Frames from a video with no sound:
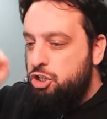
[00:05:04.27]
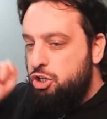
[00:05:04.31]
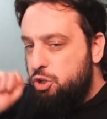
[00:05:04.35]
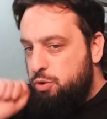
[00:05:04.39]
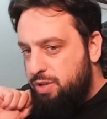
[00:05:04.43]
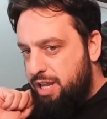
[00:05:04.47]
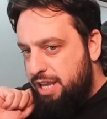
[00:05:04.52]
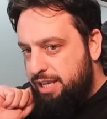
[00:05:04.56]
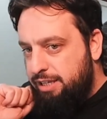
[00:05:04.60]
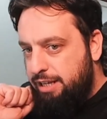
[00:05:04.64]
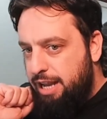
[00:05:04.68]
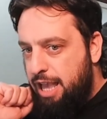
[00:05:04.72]
You
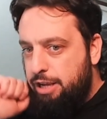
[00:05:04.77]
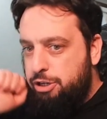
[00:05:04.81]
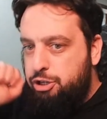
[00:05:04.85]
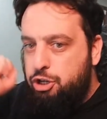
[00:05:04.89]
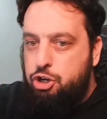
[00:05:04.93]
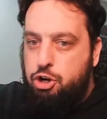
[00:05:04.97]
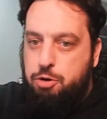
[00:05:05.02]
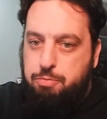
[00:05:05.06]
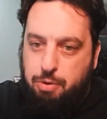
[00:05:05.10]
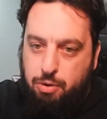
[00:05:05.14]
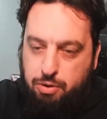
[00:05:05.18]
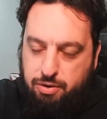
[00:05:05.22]
take an action,
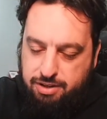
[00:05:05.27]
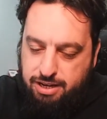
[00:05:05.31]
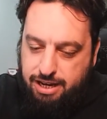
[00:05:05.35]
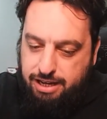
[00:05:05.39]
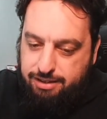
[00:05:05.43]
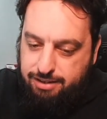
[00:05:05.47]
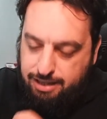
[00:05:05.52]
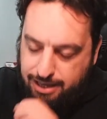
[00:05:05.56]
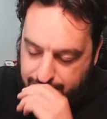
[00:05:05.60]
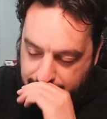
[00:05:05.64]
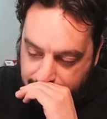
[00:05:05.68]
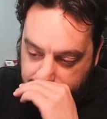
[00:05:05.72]
your opponent
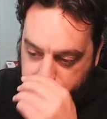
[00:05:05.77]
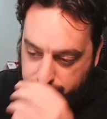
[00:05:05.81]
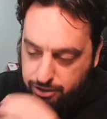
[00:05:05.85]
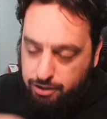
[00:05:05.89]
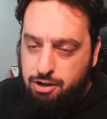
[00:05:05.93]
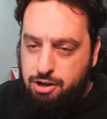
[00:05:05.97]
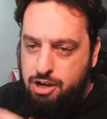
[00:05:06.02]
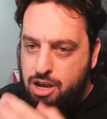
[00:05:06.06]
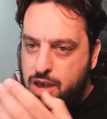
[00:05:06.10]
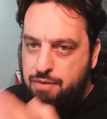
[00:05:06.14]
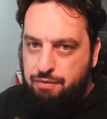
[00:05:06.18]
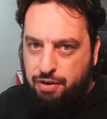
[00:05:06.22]
takes an action.
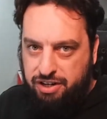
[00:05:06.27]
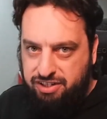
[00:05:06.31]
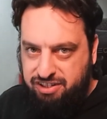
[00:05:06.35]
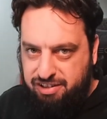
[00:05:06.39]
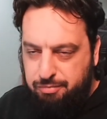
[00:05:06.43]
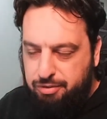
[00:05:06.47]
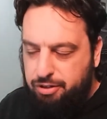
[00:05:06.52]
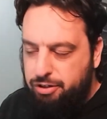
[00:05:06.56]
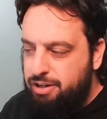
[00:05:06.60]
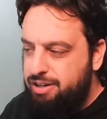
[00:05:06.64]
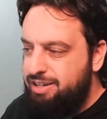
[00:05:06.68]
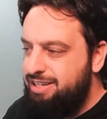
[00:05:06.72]
Very
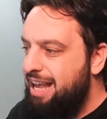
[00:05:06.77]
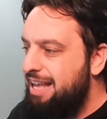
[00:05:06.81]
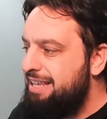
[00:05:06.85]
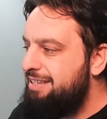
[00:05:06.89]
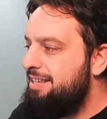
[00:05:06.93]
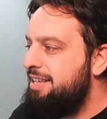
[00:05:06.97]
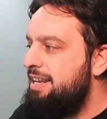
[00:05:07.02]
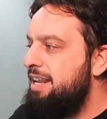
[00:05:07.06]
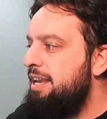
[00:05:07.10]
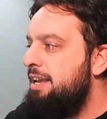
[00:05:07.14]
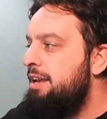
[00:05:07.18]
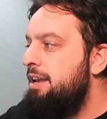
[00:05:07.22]
similar to
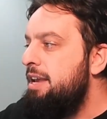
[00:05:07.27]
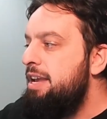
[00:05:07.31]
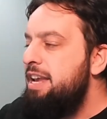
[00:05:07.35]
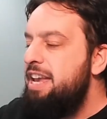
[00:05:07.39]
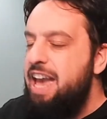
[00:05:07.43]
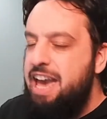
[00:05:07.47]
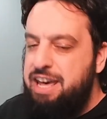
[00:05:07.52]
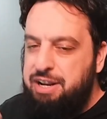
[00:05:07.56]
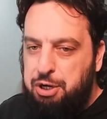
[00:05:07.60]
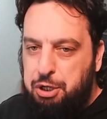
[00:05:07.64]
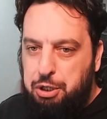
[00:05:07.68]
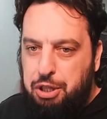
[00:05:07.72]
Destiny,
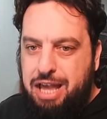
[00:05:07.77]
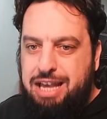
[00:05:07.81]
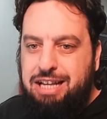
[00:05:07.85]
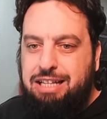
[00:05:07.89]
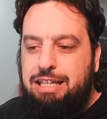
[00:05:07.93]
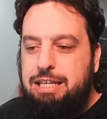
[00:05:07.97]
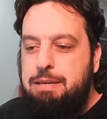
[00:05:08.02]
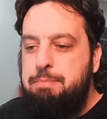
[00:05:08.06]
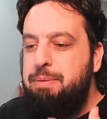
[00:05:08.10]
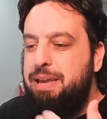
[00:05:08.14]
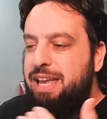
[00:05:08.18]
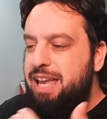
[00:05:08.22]
and it'll
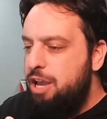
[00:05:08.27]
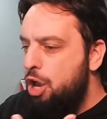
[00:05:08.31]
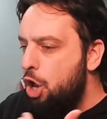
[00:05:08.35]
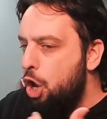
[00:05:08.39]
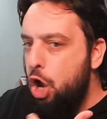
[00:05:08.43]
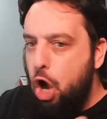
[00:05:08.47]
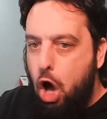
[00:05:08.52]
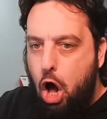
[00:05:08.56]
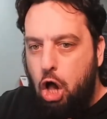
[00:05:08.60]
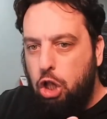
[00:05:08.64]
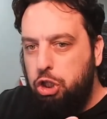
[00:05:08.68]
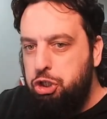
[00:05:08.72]
likely be
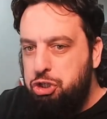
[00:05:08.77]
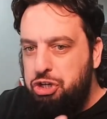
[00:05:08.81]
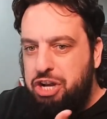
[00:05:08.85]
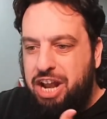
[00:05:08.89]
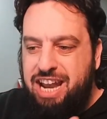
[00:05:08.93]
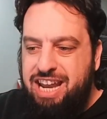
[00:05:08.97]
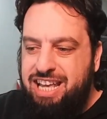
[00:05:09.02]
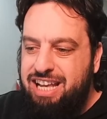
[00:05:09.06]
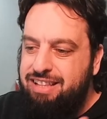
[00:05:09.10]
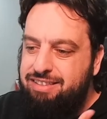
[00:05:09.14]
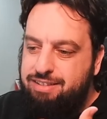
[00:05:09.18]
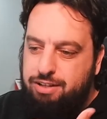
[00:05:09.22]

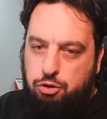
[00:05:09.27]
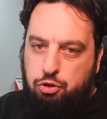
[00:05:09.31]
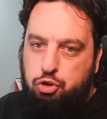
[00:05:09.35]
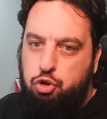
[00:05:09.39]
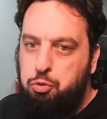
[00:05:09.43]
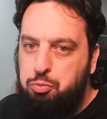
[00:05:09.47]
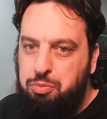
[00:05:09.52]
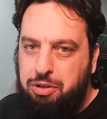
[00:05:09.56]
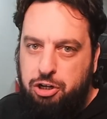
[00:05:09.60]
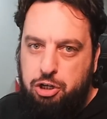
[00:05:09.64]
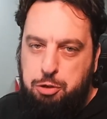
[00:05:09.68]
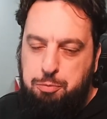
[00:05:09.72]
alternating until 2
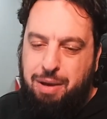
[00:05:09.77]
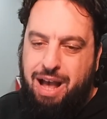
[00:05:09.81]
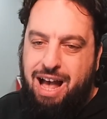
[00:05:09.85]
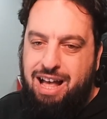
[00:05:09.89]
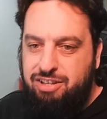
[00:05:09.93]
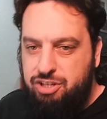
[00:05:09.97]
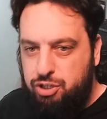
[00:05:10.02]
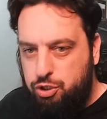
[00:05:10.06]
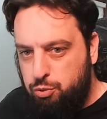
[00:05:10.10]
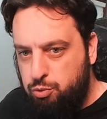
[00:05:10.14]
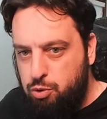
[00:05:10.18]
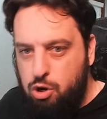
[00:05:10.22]
players
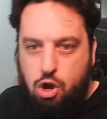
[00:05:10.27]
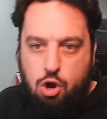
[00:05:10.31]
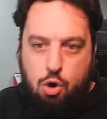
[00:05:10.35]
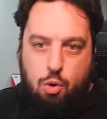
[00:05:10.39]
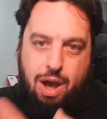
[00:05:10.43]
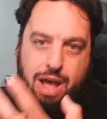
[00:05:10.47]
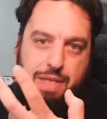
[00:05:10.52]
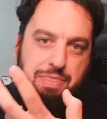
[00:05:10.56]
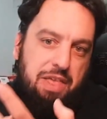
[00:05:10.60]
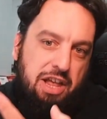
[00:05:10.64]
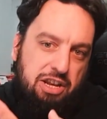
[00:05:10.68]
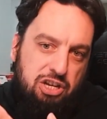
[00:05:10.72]
pass in a row,
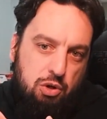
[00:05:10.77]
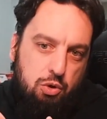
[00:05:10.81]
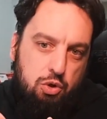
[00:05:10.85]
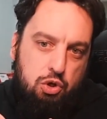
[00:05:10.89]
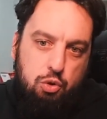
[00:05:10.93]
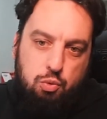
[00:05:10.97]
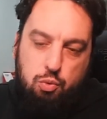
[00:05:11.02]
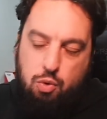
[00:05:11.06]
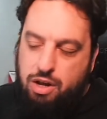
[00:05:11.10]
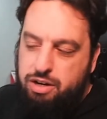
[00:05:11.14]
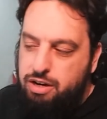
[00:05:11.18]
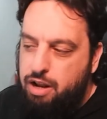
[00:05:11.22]
and then you
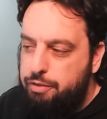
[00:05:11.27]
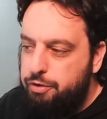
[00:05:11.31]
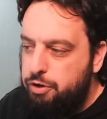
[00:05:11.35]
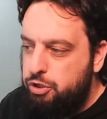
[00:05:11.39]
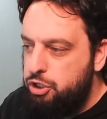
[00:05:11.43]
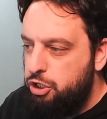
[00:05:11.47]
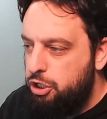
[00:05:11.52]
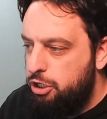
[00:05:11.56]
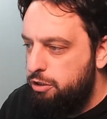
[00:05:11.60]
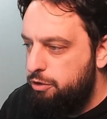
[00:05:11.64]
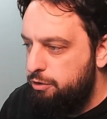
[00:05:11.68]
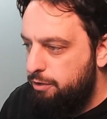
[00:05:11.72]
do another
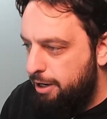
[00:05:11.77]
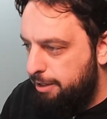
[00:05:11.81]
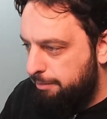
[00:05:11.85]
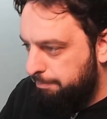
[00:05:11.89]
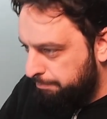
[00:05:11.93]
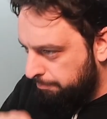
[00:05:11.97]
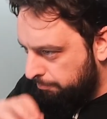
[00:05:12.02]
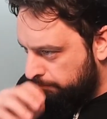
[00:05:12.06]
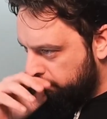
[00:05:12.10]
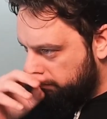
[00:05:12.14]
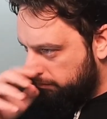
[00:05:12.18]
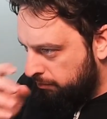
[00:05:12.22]
turn, right?
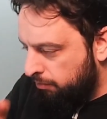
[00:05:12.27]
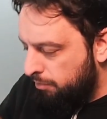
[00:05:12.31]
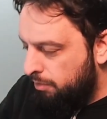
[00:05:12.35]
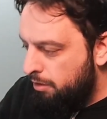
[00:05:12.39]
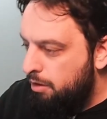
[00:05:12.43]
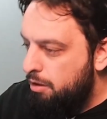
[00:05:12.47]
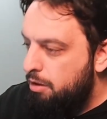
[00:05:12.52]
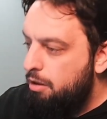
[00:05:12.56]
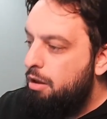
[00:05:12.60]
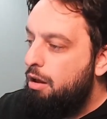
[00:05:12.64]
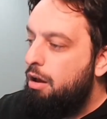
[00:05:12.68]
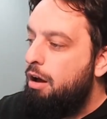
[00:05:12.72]

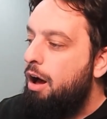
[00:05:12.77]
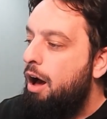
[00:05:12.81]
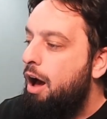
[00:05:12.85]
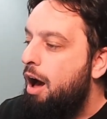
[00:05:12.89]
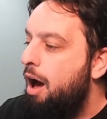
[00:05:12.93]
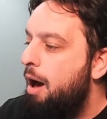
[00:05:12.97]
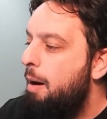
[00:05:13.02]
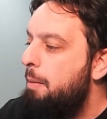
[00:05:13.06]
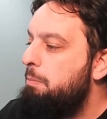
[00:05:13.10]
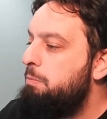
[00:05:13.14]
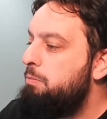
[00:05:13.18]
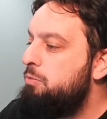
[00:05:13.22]

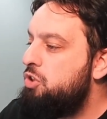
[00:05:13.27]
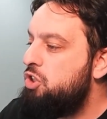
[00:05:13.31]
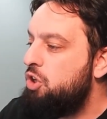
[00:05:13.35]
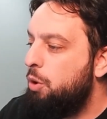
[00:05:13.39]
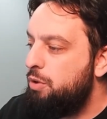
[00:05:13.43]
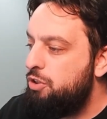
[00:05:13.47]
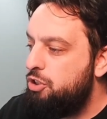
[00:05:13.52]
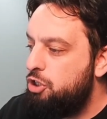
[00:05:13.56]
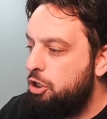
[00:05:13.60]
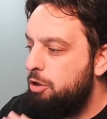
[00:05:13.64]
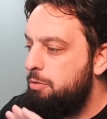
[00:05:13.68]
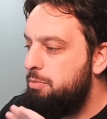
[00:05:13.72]
So
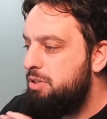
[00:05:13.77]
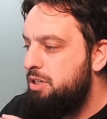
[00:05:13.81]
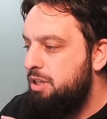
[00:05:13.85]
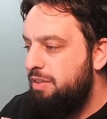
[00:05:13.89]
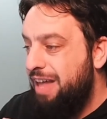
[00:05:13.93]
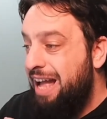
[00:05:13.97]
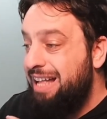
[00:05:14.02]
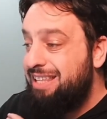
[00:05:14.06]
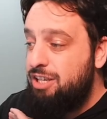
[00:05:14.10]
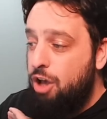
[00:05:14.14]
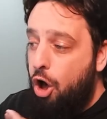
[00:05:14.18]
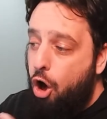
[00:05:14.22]
in terms of,
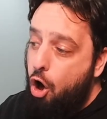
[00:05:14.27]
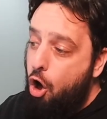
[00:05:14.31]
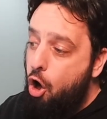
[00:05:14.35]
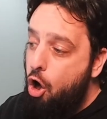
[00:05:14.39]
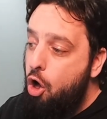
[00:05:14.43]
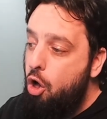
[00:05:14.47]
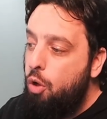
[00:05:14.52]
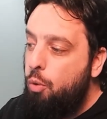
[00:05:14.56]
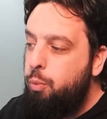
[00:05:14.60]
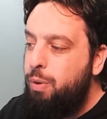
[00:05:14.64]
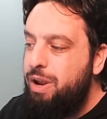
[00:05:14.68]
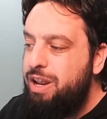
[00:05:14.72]
that's
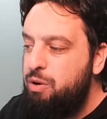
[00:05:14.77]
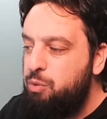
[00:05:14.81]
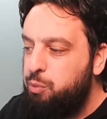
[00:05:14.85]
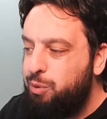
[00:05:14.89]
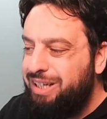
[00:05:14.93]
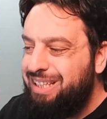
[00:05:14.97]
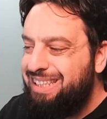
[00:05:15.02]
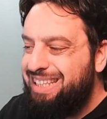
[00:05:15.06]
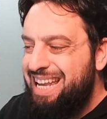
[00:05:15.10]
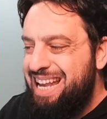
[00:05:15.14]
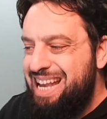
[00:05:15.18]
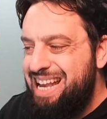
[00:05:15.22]
all we
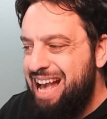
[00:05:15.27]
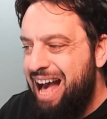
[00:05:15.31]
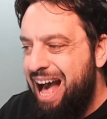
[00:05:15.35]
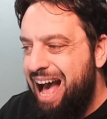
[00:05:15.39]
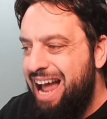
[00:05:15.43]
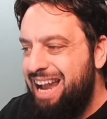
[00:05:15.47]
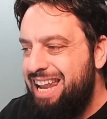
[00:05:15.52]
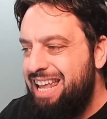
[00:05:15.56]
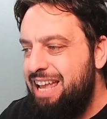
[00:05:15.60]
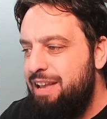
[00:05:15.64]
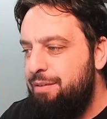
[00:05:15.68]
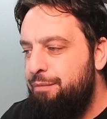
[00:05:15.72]
really
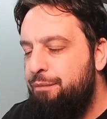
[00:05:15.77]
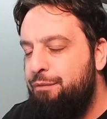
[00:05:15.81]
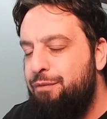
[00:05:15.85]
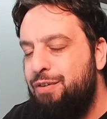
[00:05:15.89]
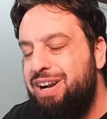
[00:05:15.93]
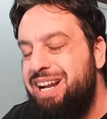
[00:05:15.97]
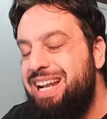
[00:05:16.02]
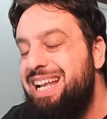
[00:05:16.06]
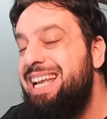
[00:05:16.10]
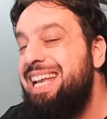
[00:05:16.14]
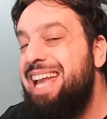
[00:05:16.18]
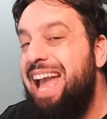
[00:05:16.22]
got for
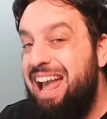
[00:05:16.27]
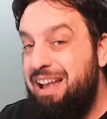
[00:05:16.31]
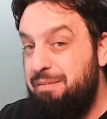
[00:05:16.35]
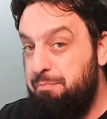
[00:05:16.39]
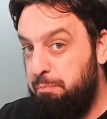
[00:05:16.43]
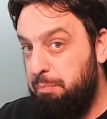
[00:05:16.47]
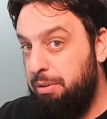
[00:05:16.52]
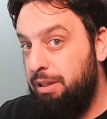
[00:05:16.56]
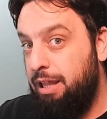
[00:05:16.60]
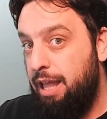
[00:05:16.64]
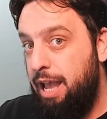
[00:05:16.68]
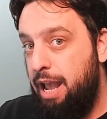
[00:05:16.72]

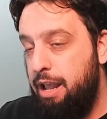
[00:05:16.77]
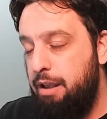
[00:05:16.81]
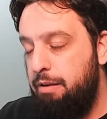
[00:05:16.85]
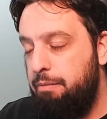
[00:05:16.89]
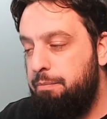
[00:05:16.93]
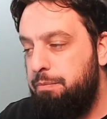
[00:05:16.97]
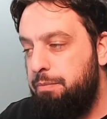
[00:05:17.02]
gameplay.